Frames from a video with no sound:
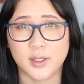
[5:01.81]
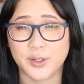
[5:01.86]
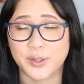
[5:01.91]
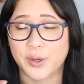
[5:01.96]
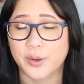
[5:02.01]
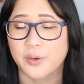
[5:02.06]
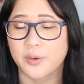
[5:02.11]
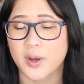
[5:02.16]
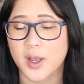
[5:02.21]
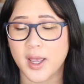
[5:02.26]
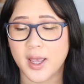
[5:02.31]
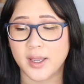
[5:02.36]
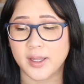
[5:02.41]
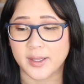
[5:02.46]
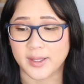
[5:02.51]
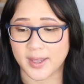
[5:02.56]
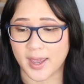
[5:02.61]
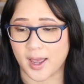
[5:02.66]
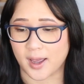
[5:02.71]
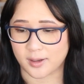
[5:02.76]
So
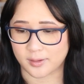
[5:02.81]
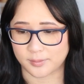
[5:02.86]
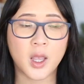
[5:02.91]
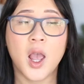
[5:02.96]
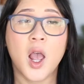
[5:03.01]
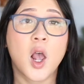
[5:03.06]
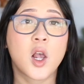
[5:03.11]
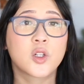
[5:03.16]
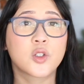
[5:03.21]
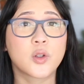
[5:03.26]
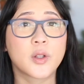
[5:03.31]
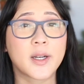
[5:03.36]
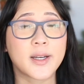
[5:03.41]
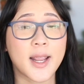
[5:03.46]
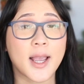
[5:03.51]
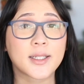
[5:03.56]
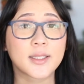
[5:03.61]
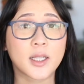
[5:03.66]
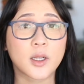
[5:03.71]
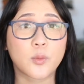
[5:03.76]
yeah. So the
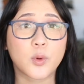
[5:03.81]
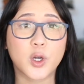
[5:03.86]
next thing